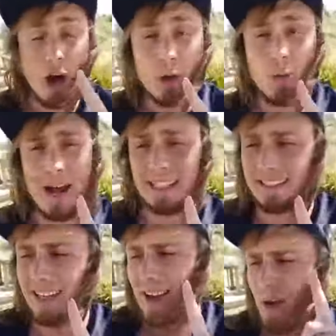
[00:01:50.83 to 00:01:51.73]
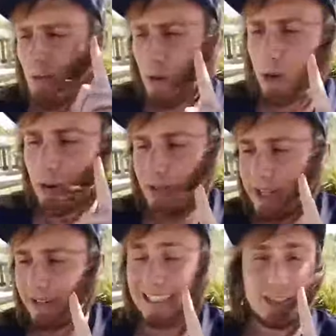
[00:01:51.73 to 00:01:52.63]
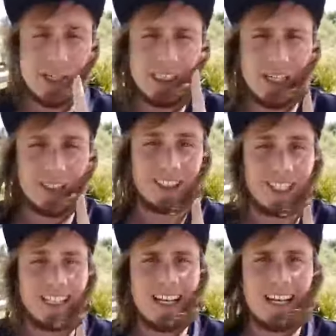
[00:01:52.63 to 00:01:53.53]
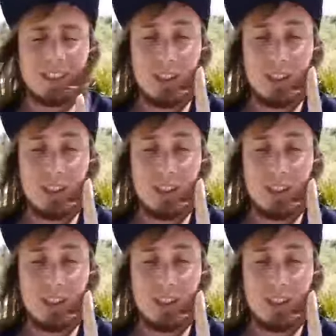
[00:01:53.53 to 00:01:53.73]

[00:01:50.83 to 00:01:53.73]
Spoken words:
Don't wait for your New Year's resolution